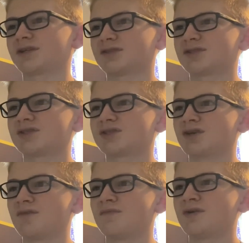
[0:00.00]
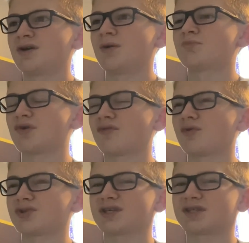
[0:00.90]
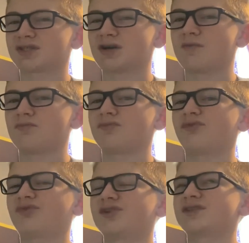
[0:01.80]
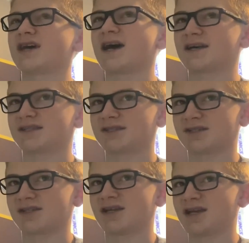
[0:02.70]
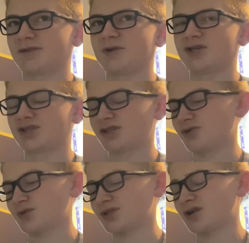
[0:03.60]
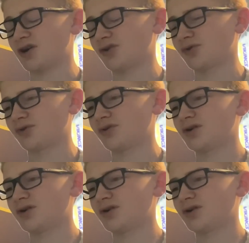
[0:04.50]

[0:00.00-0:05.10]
this is Marvel Wars has some fantastic animation. There's other